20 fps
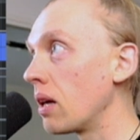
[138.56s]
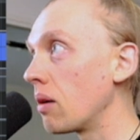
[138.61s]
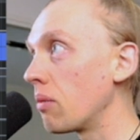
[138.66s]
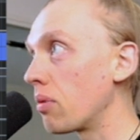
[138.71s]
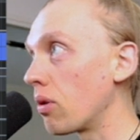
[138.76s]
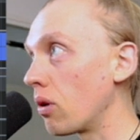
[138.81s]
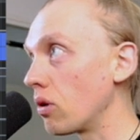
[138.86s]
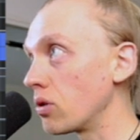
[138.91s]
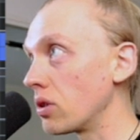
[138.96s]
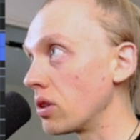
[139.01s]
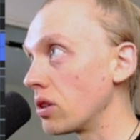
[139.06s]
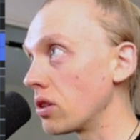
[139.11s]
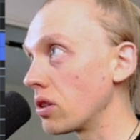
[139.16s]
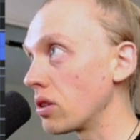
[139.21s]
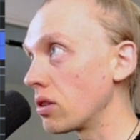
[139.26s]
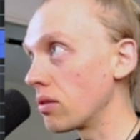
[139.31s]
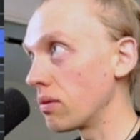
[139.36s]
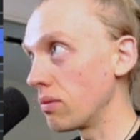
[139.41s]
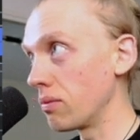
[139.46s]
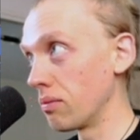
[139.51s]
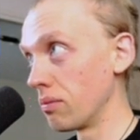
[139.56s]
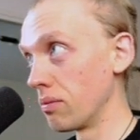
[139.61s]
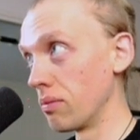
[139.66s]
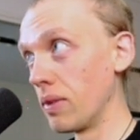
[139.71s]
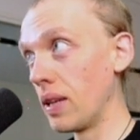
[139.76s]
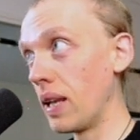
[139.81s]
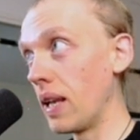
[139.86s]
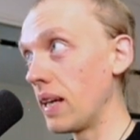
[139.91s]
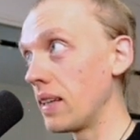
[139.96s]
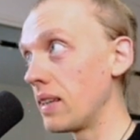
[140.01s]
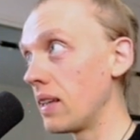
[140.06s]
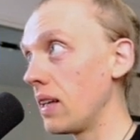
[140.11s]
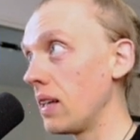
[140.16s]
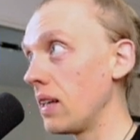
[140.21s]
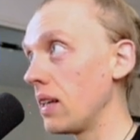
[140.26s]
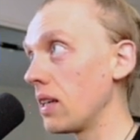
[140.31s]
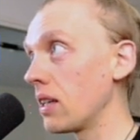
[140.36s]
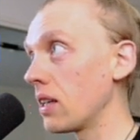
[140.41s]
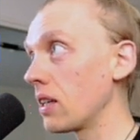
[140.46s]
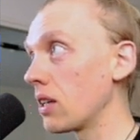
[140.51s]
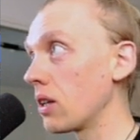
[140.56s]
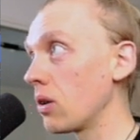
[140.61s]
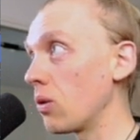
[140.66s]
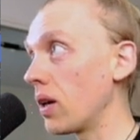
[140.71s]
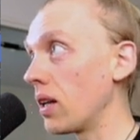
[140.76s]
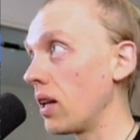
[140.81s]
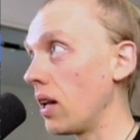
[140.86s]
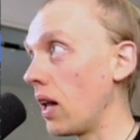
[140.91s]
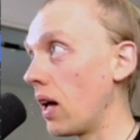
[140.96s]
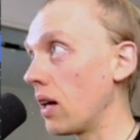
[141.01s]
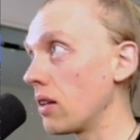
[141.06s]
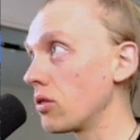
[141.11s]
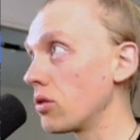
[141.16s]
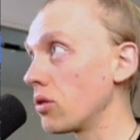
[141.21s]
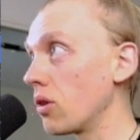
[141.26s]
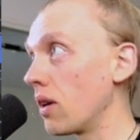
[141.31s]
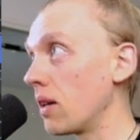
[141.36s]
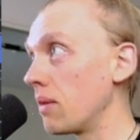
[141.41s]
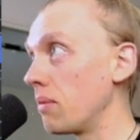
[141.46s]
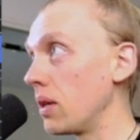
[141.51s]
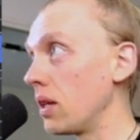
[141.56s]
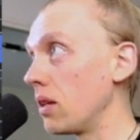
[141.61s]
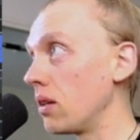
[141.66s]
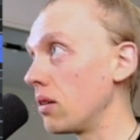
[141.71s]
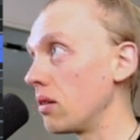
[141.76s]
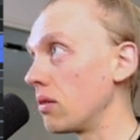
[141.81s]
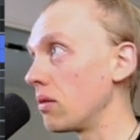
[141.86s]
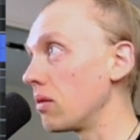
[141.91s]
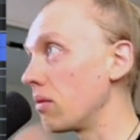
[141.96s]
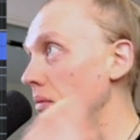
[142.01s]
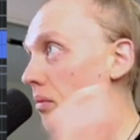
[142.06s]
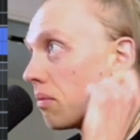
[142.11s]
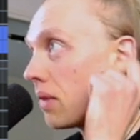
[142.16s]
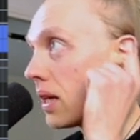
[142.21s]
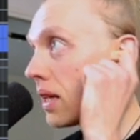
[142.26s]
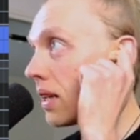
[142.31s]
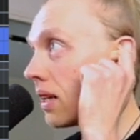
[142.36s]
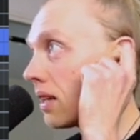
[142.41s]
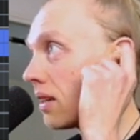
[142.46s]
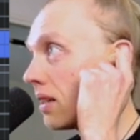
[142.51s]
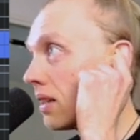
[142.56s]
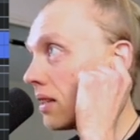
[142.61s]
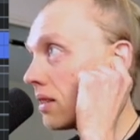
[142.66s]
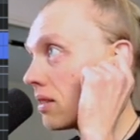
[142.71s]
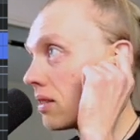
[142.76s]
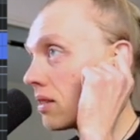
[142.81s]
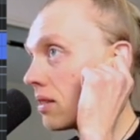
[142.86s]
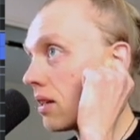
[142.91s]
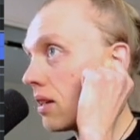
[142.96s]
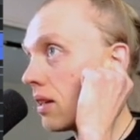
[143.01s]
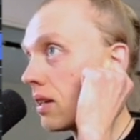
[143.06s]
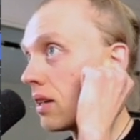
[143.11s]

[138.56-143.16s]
process lately quite a lot, so I've been making these